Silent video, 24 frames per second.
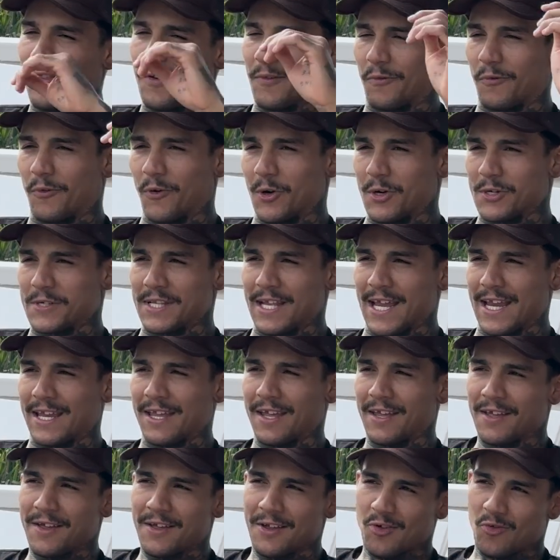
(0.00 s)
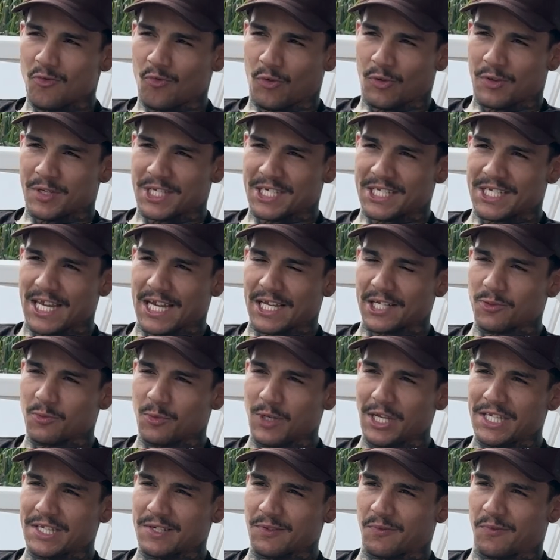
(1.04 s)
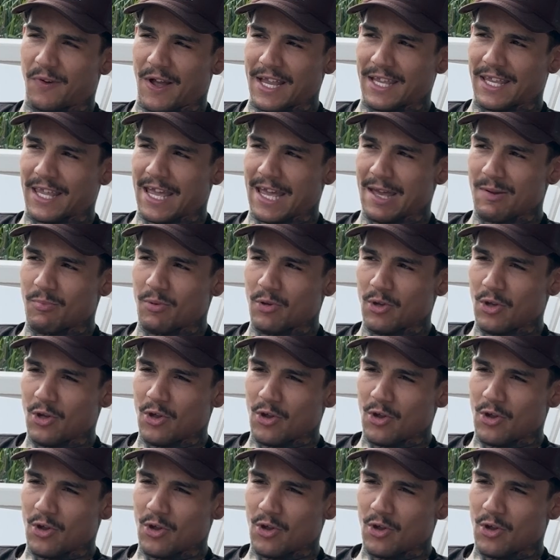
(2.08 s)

the first like 6 weeks of fight camp